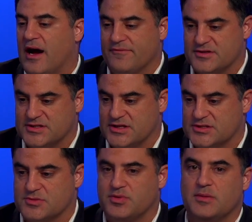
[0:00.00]
obviously,
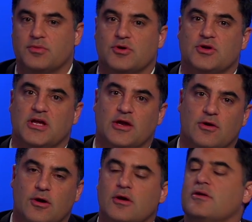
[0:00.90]
innocent people could get
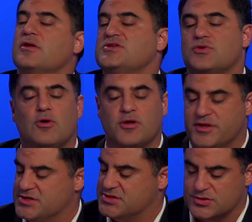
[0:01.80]
hurt. These are all
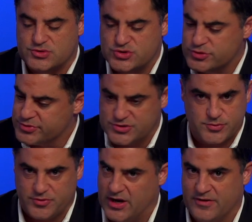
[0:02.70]
things that are super,
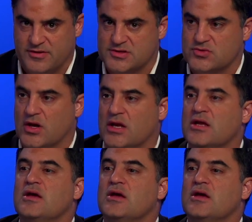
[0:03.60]
super obvious, right?